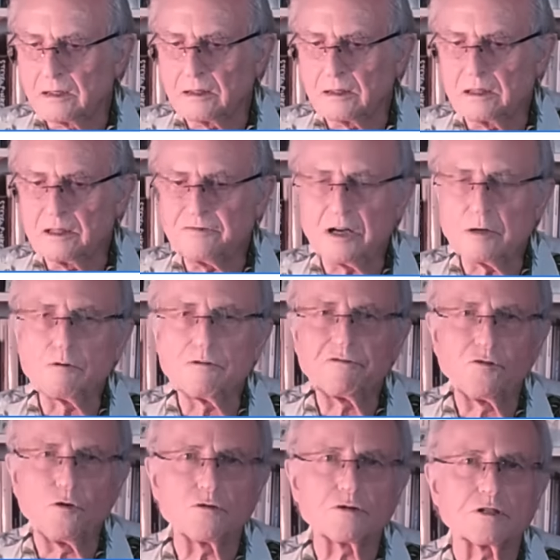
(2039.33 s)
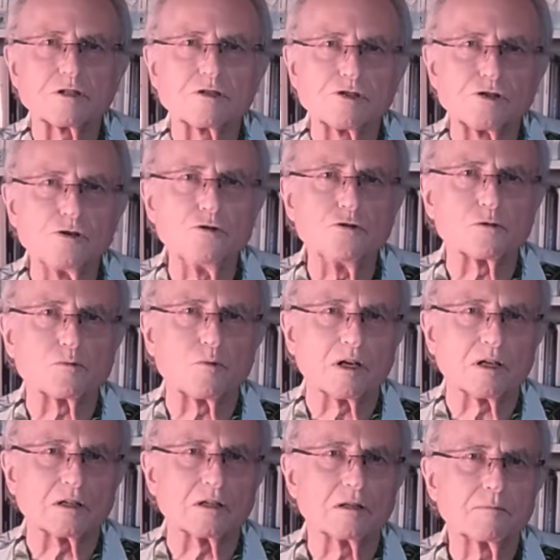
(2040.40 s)
If I were forced to choose
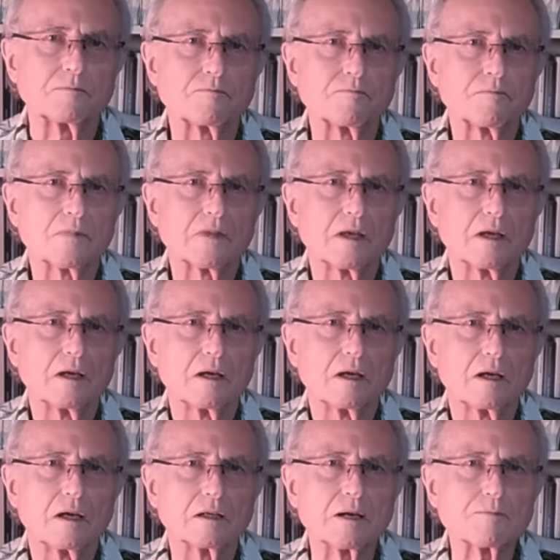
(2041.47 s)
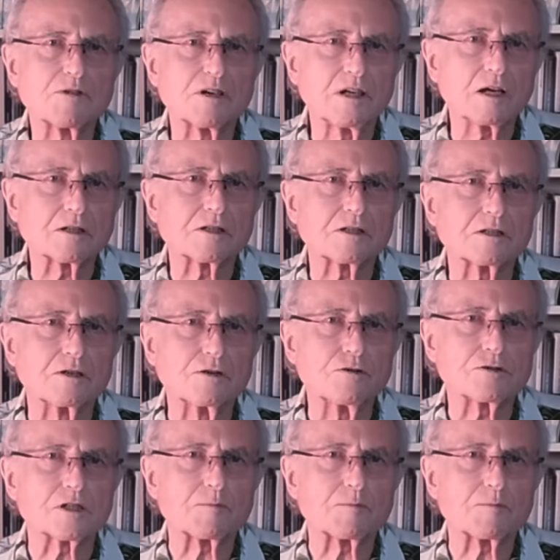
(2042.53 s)
one, and I'm reluctant to do so